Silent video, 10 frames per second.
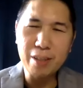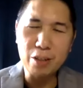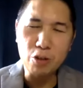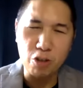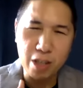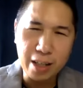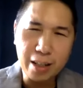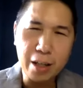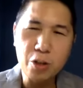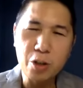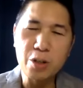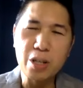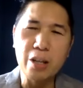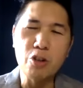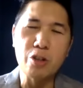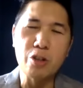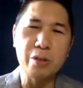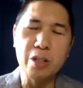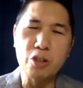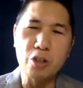that teenagers and
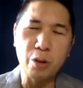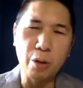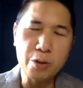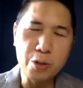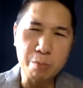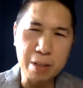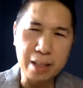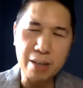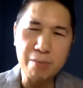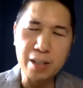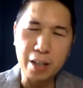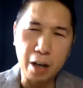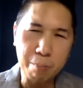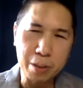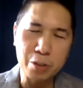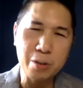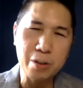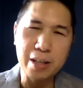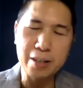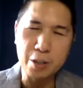children should also be given the
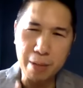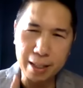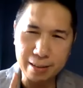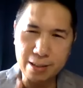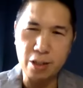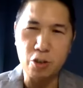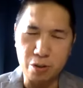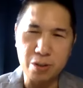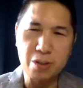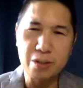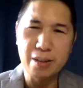opportunity to make decisions.